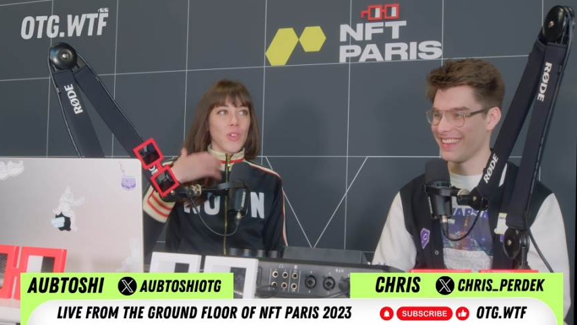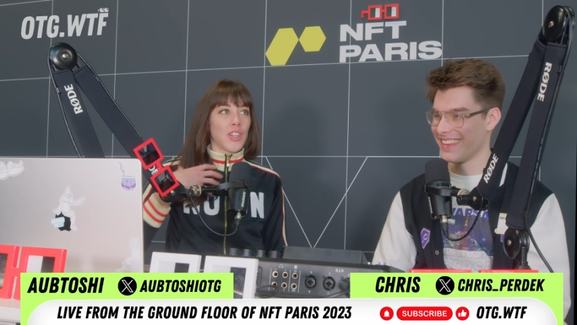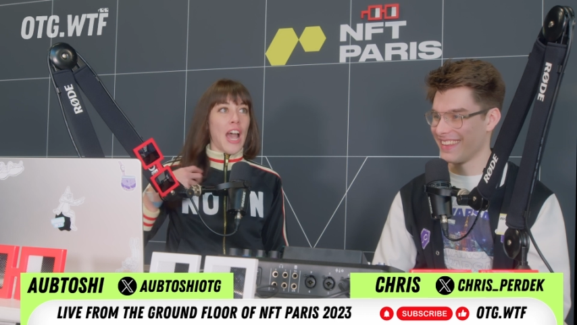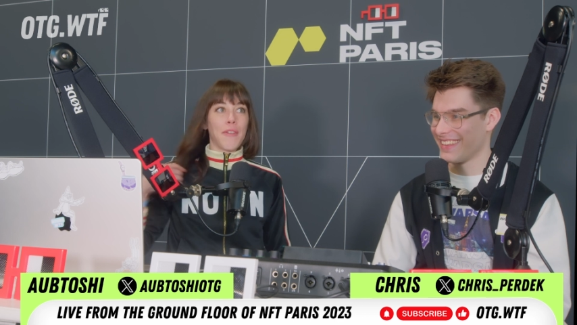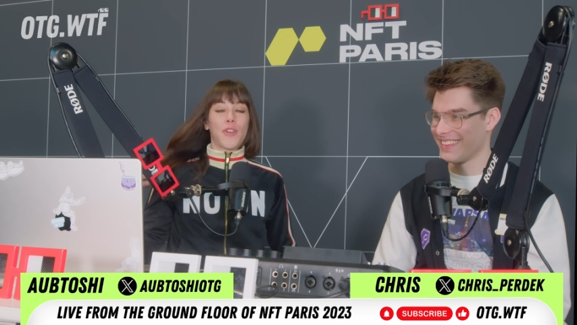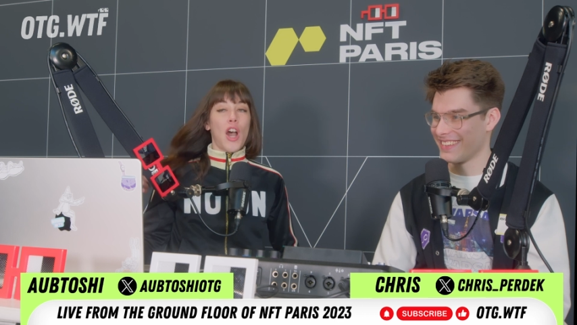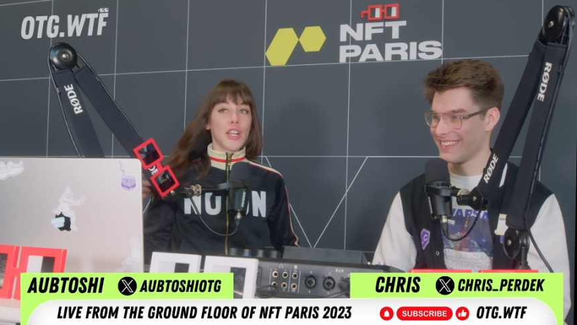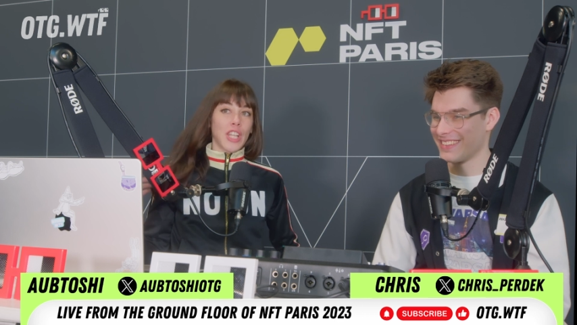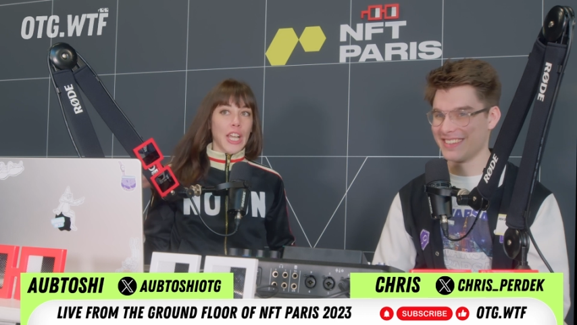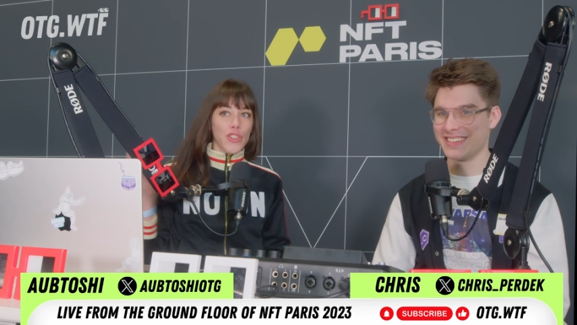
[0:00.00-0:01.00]
Speaker 1: have gotten
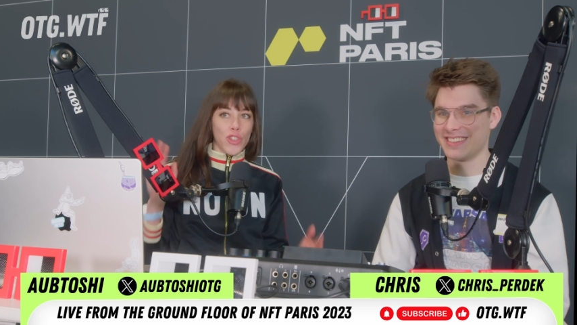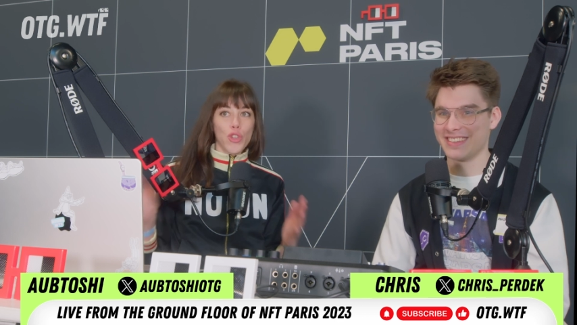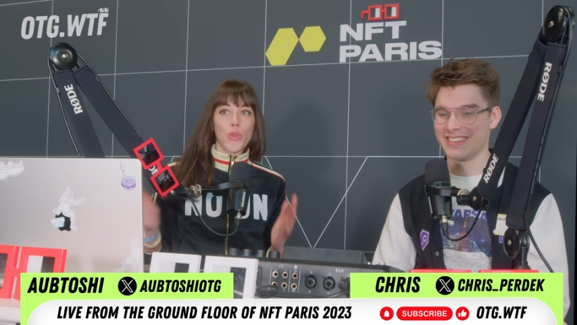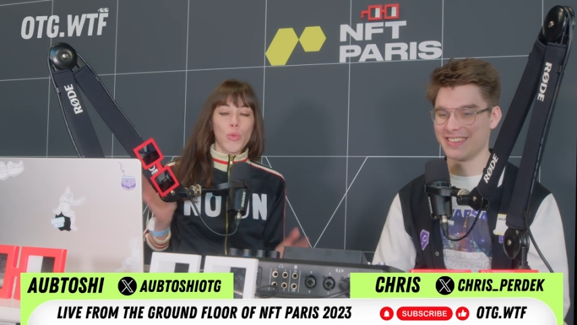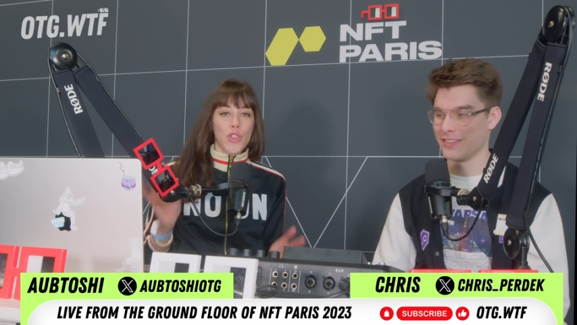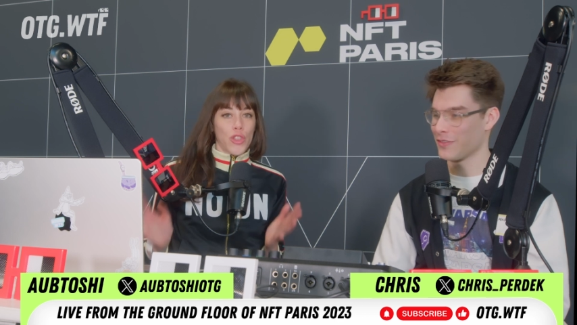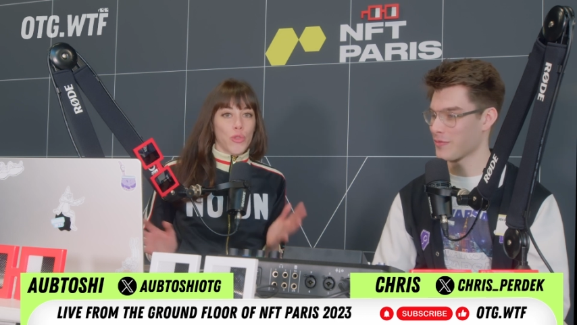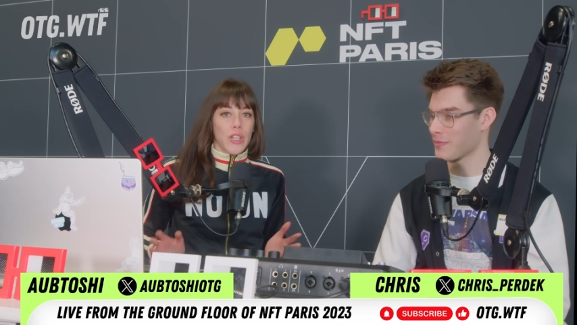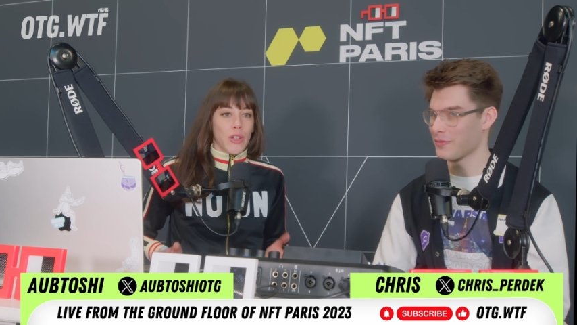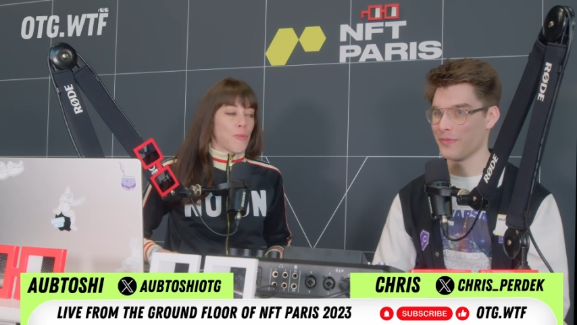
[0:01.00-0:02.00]
like 2 to
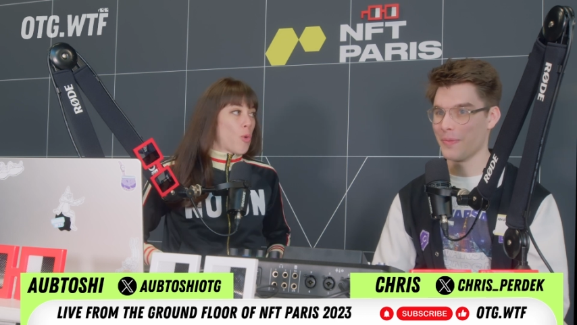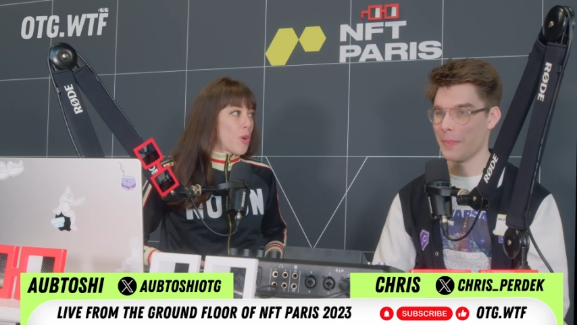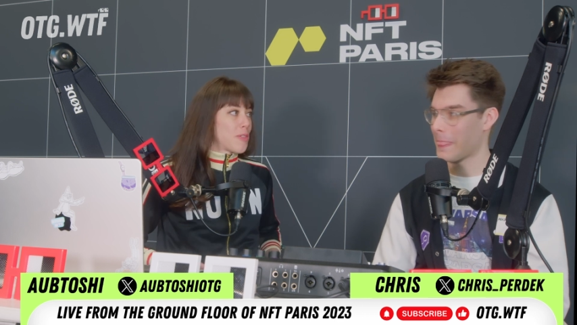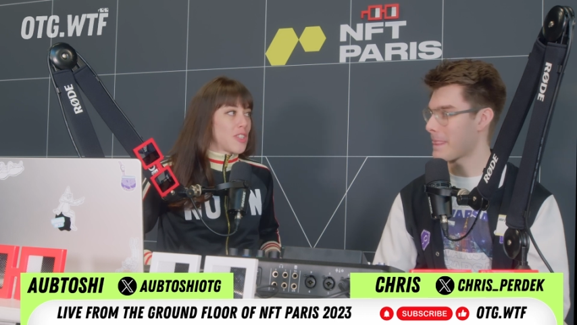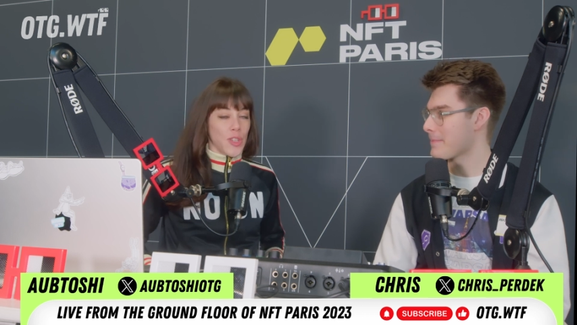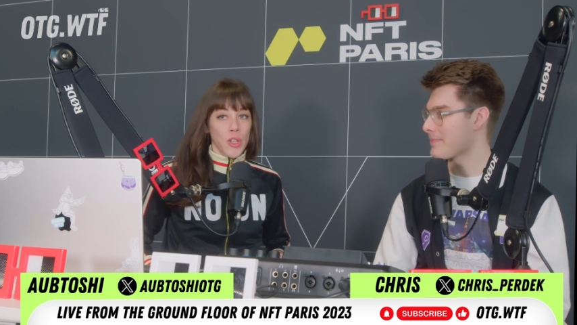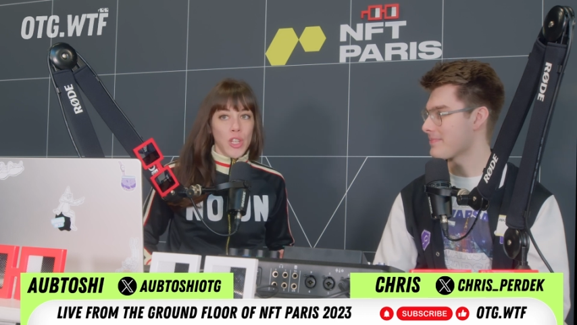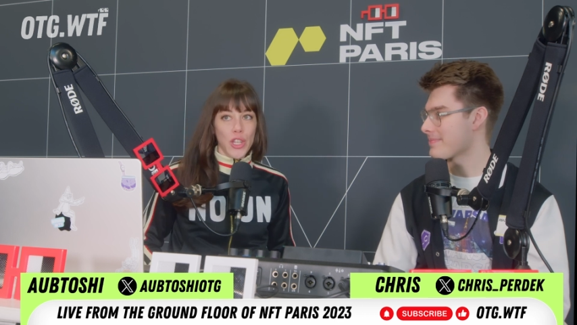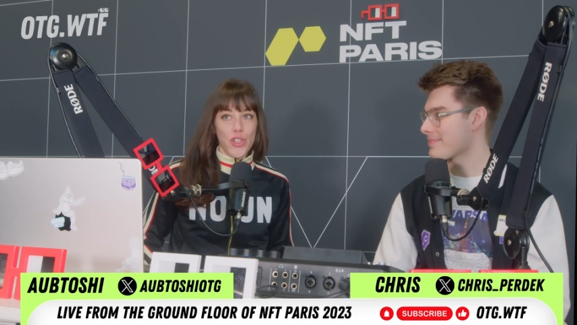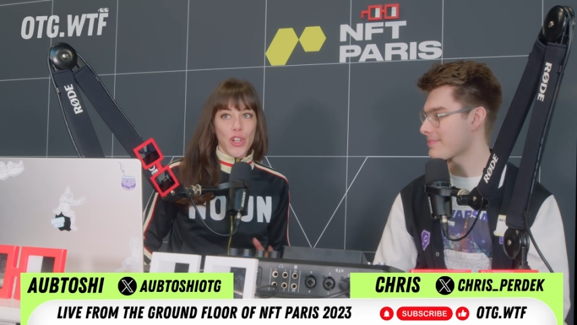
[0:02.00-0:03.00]
3 or 4 of these
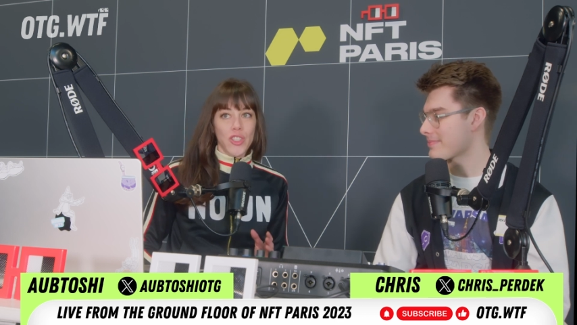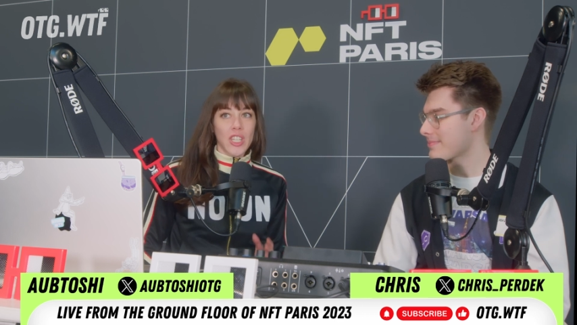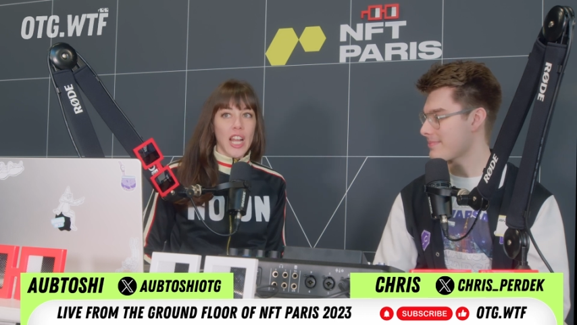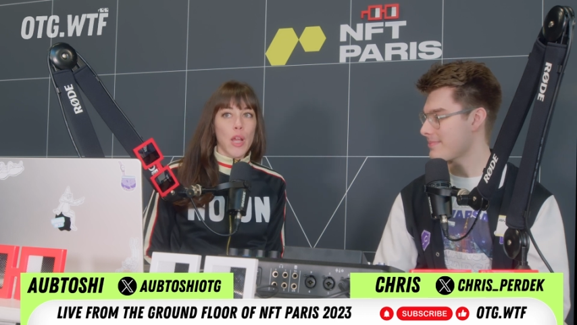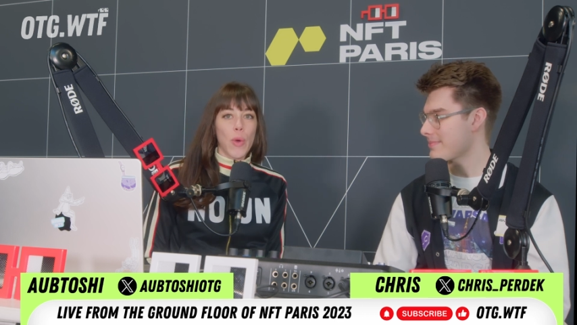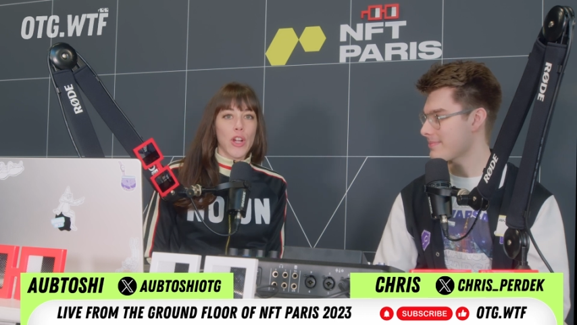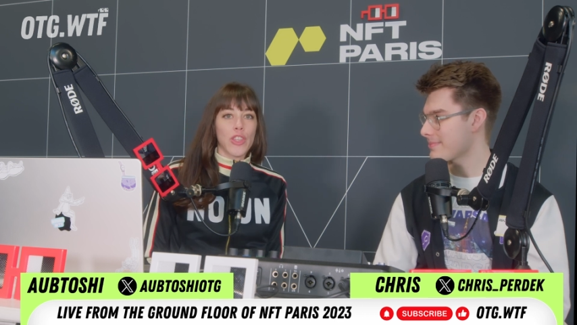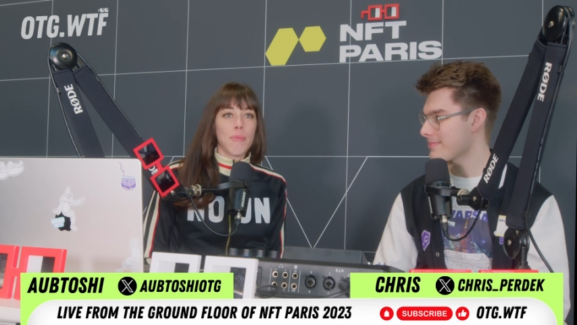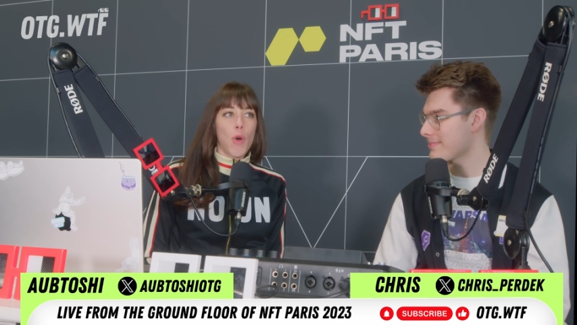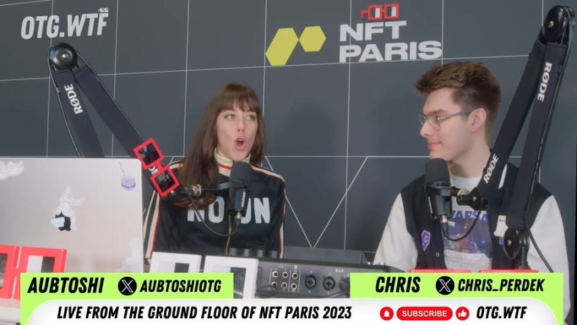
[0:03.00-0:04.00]
Uniqly shirts, and I wear
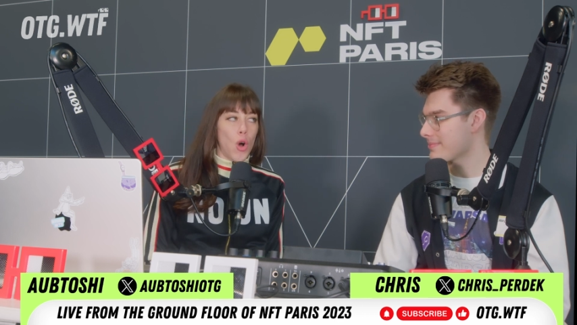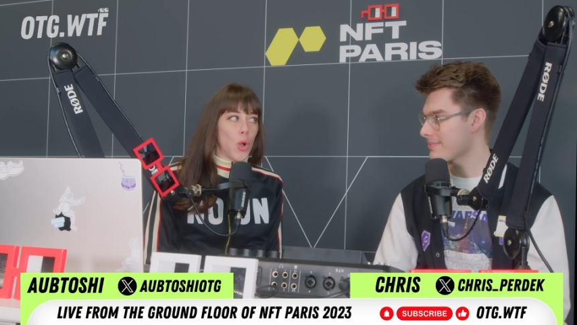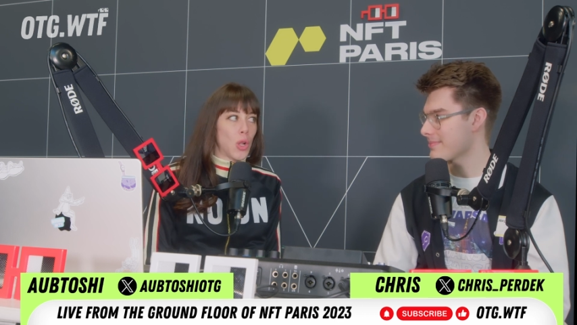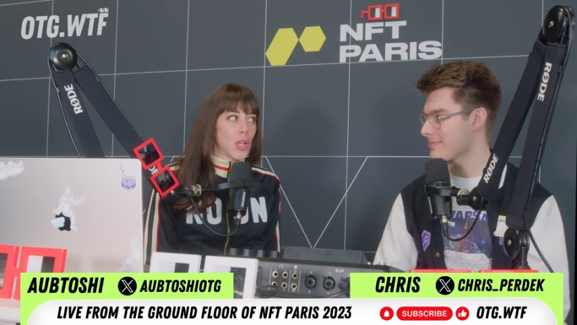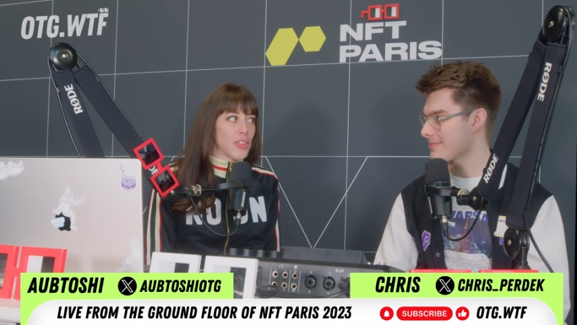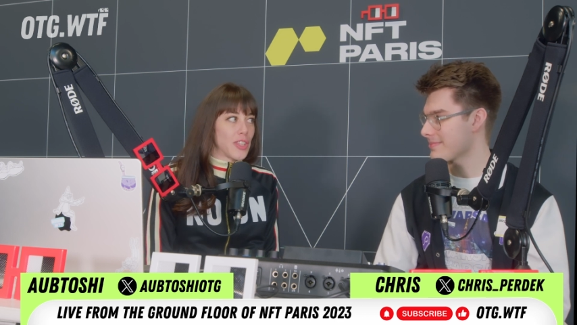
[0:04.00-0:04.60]
them all